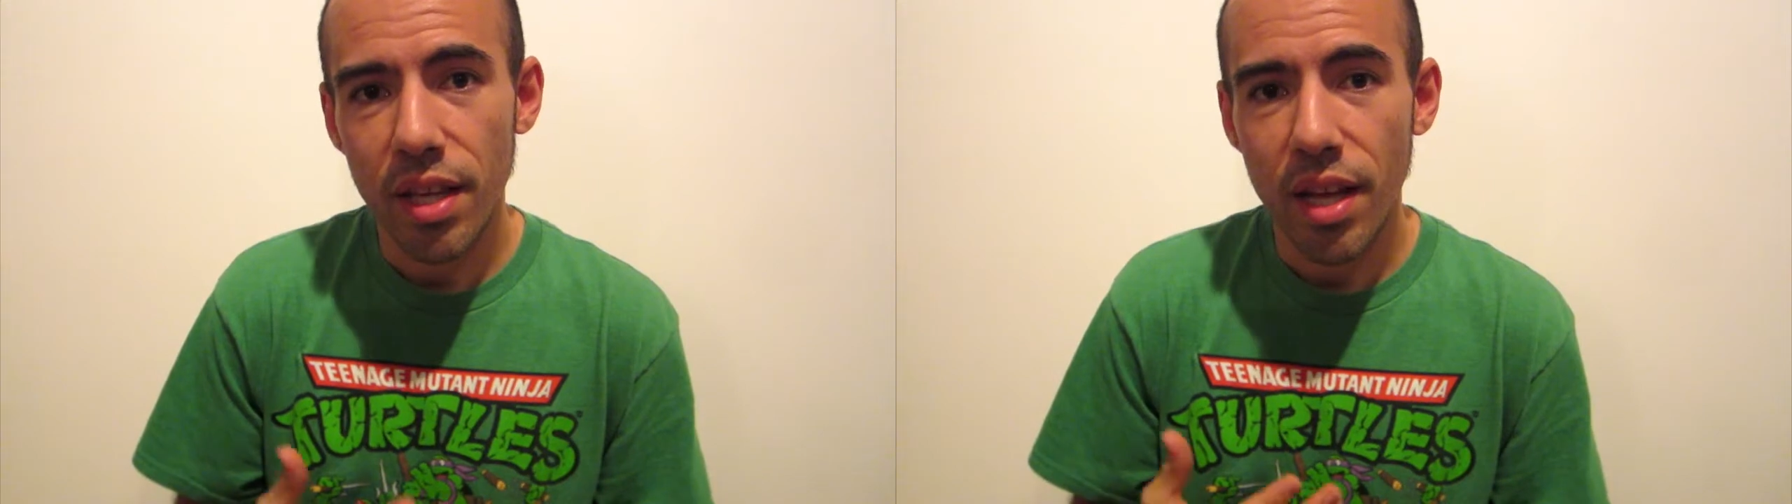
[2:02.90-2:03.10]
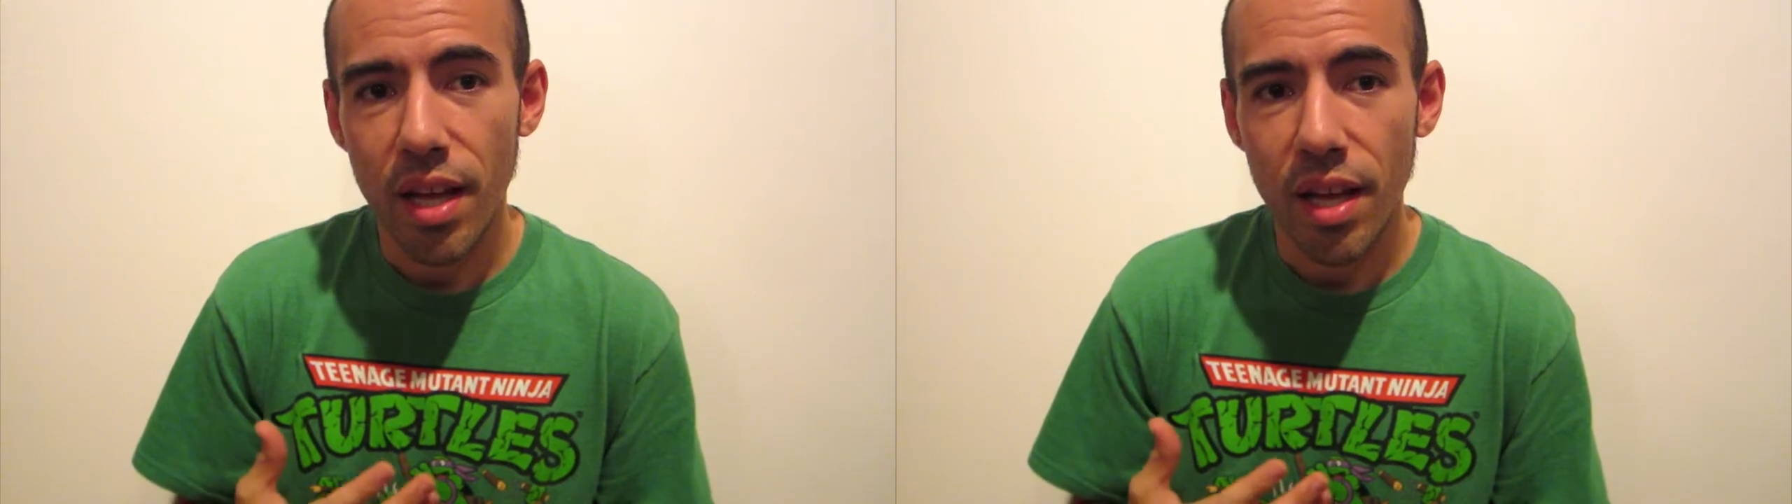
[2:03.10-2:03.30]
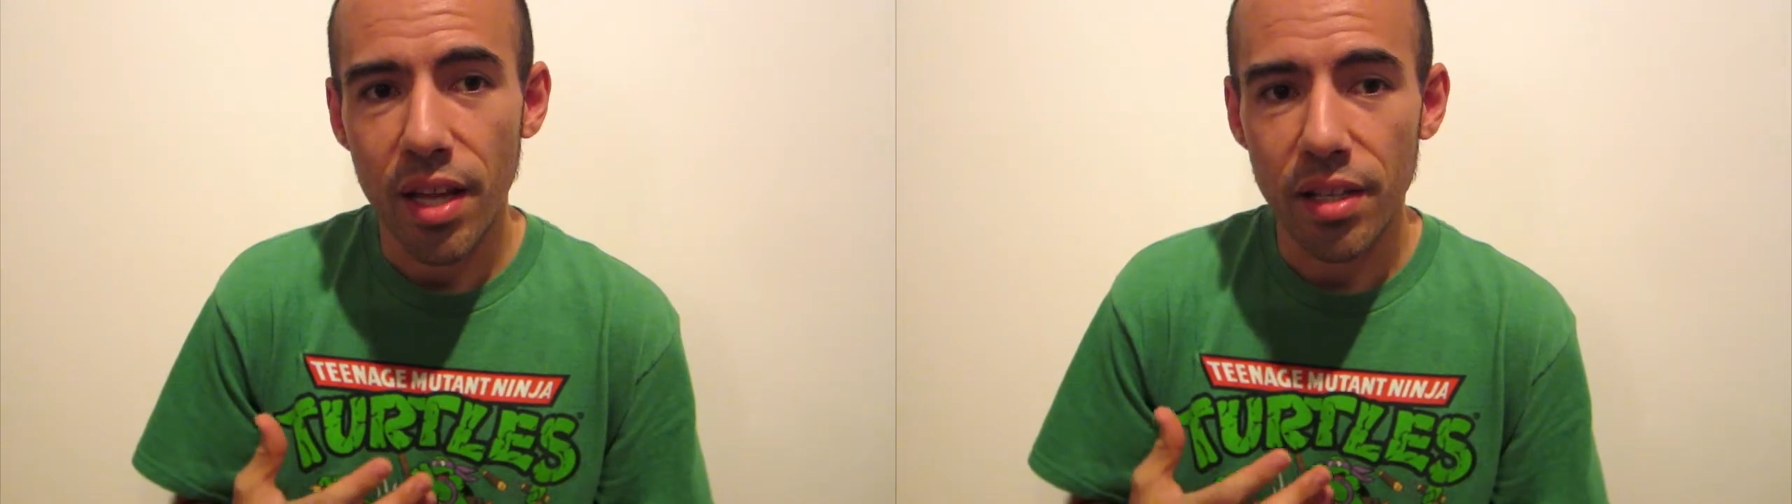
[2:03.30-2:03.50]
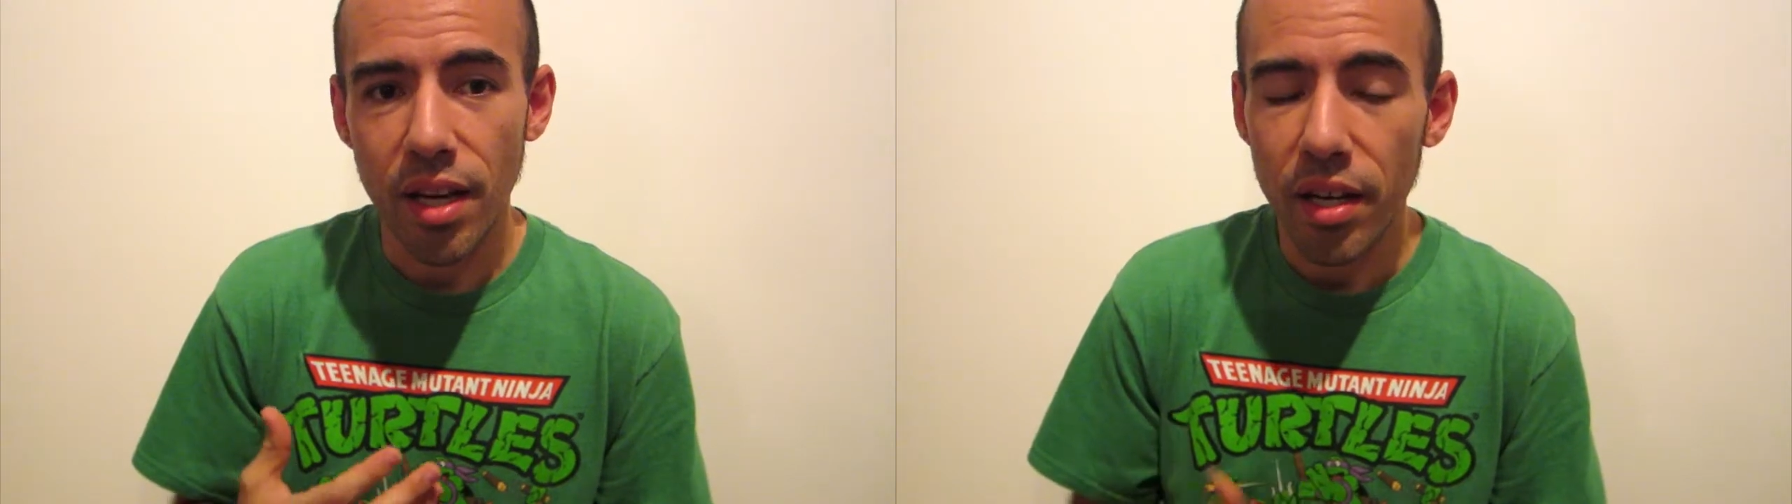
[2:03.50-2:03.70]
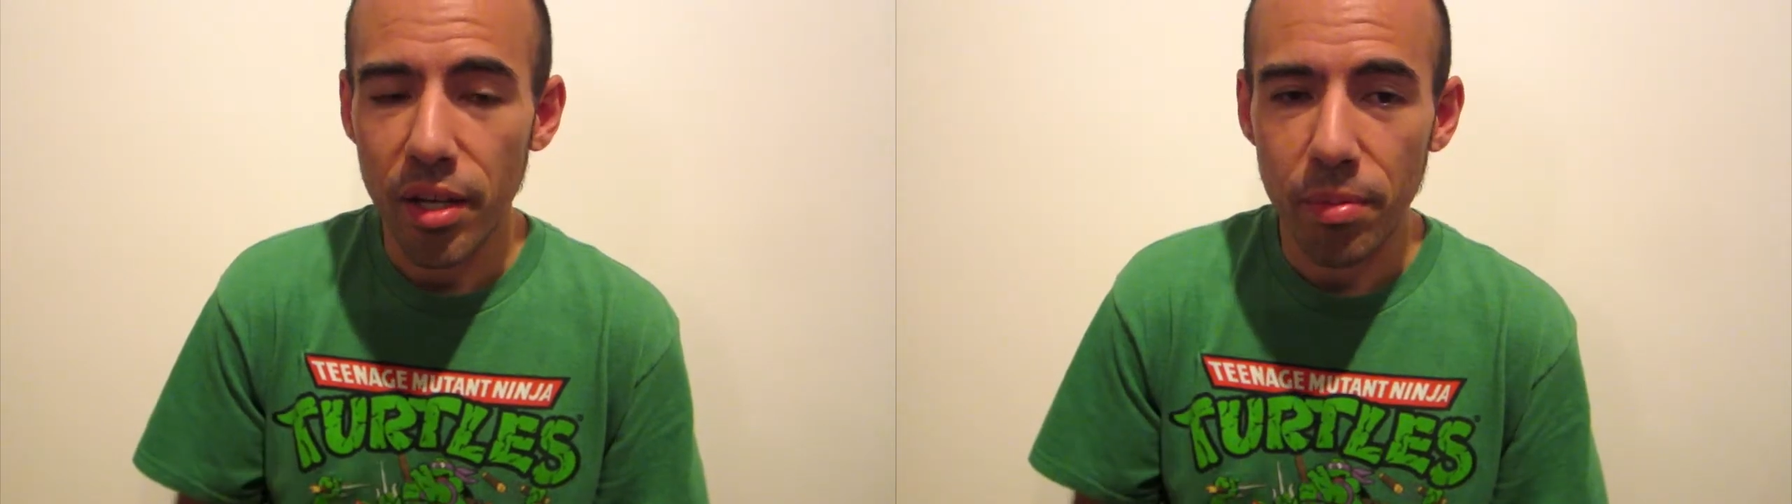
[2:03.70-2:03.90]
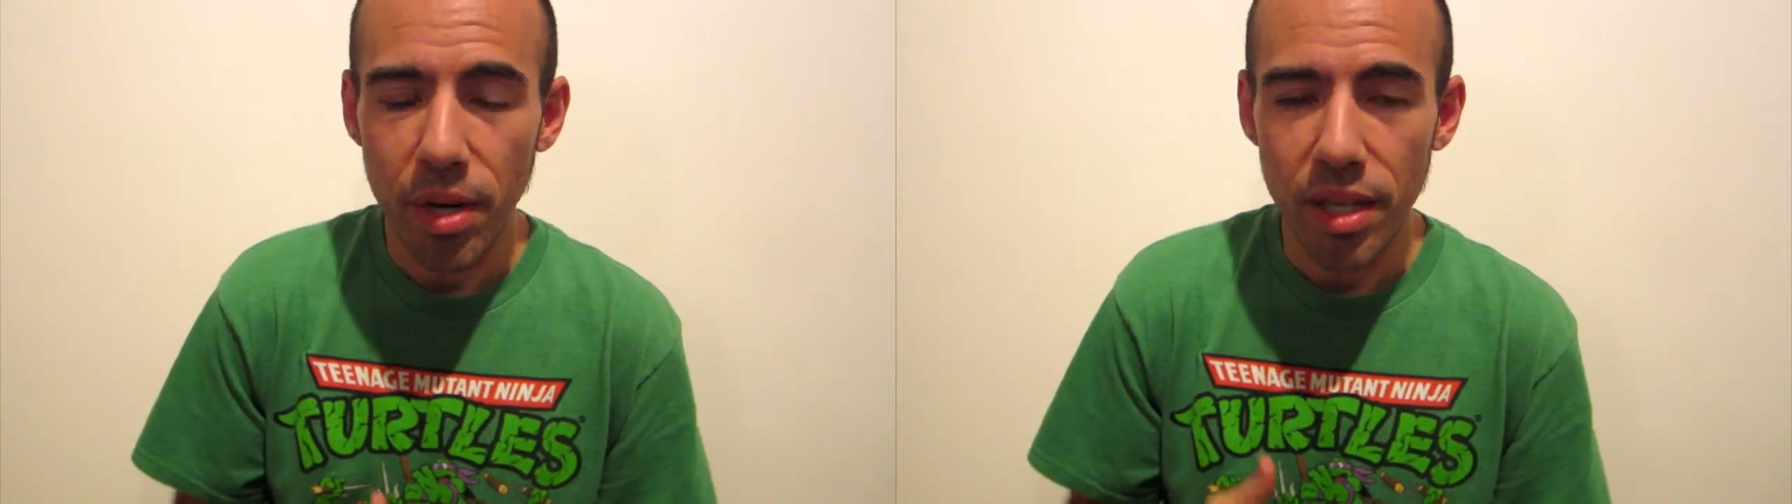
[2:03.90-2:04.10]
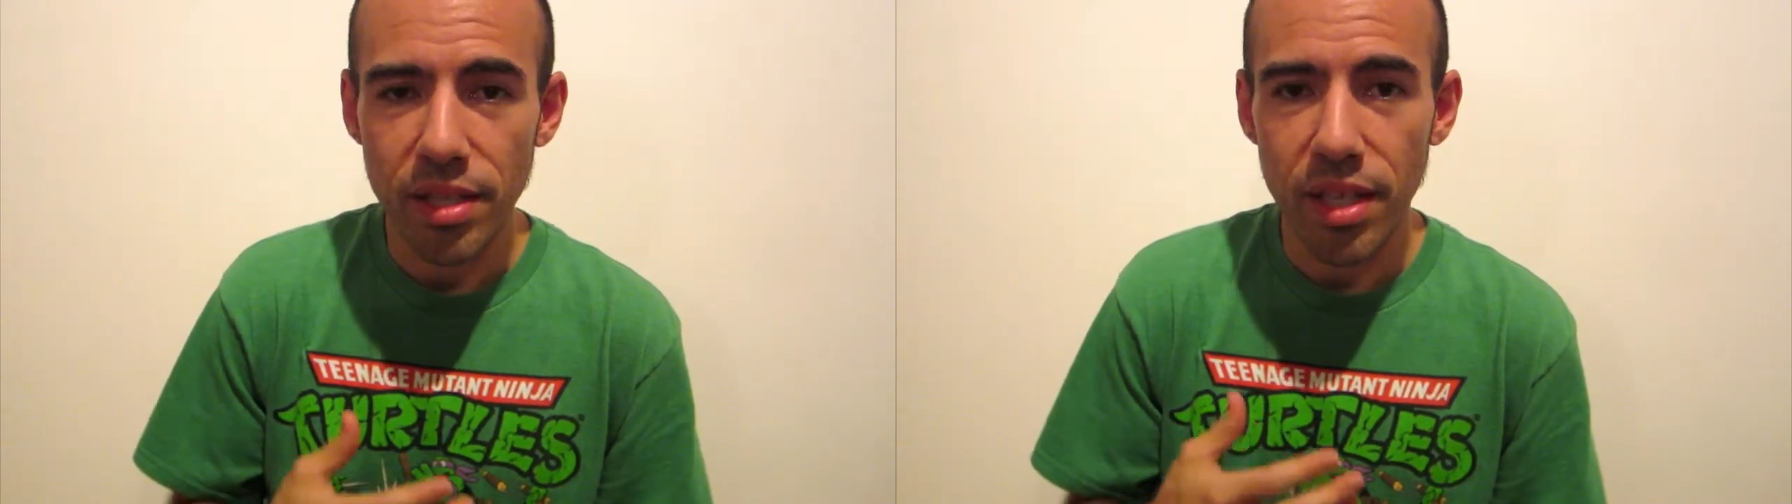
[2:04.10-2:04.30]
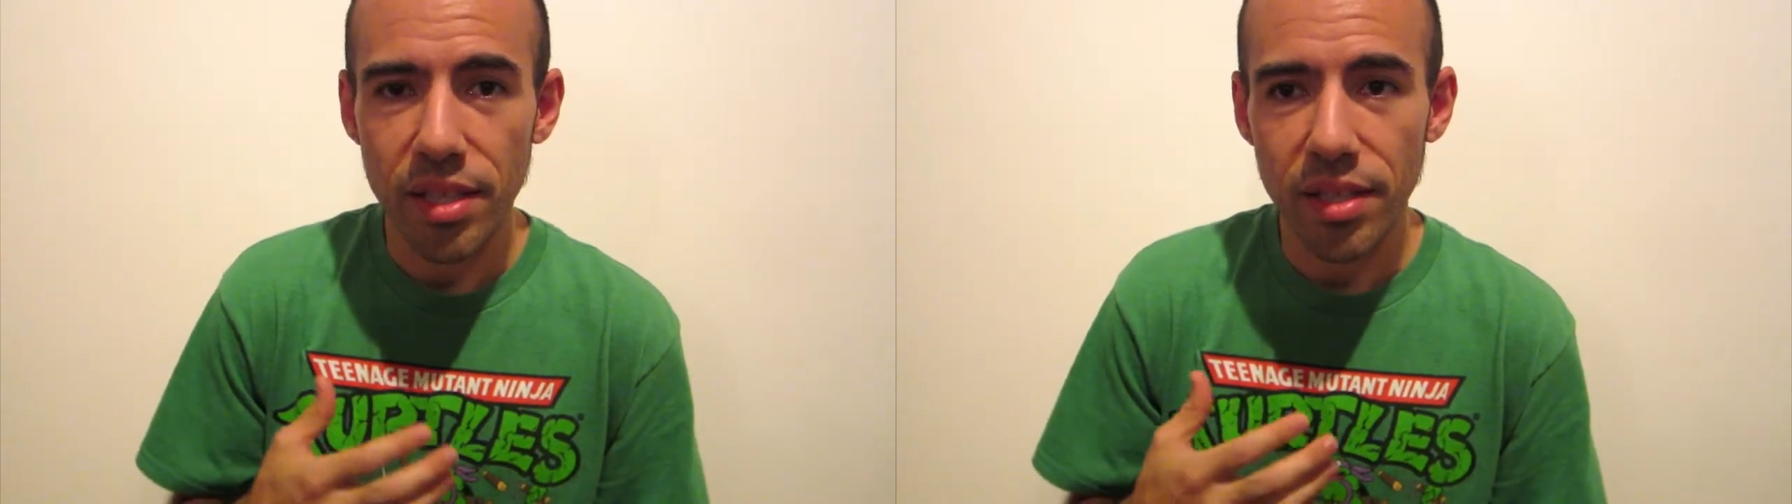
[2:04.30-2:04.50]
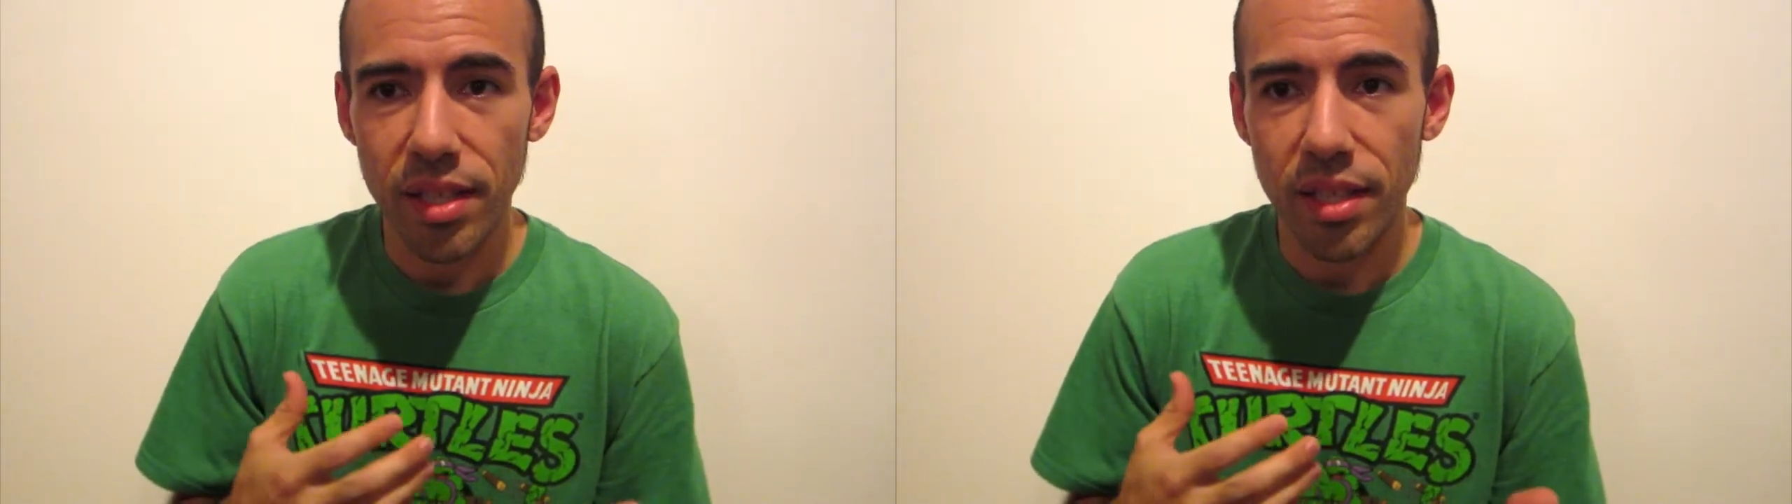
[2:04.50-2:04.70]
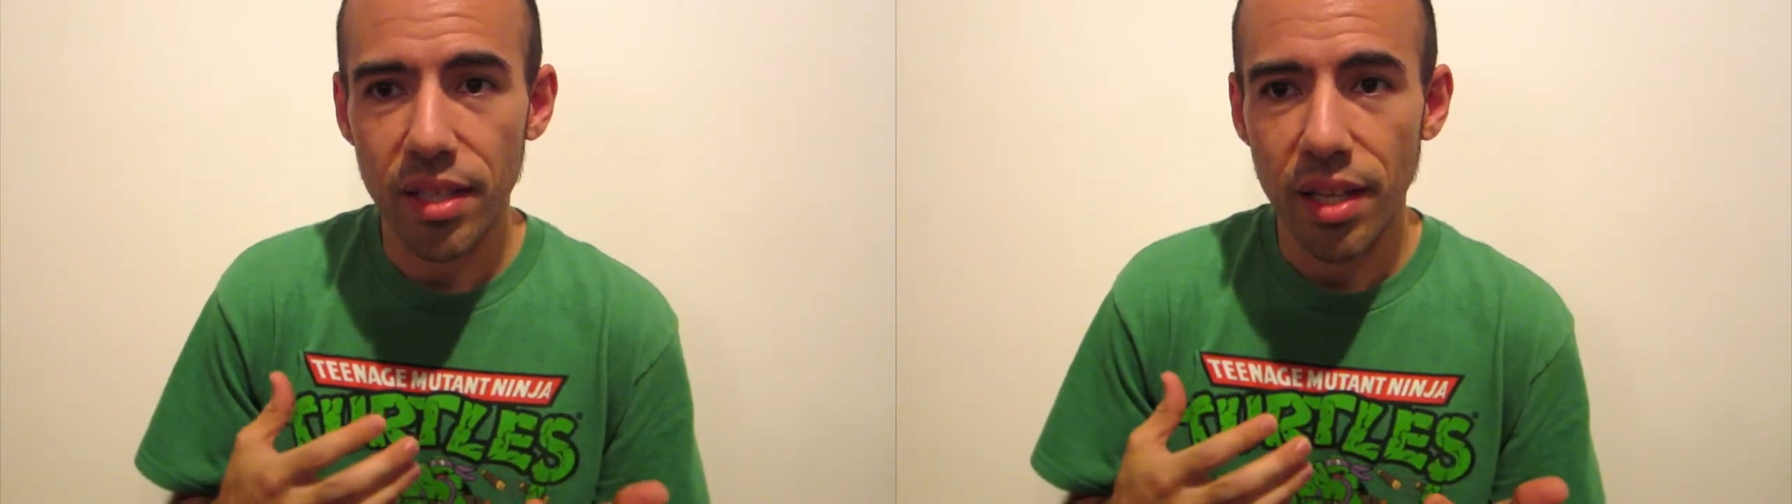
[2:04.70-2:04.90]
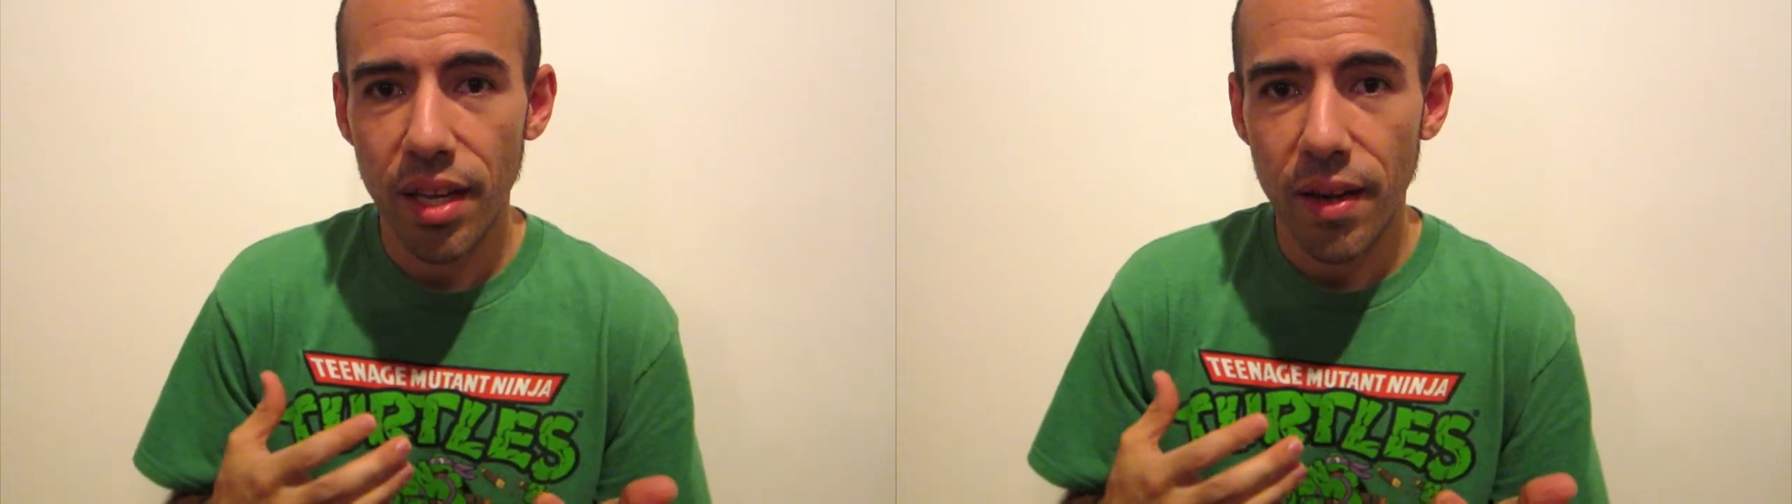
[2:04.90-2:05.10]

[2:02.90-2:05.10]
and audio processing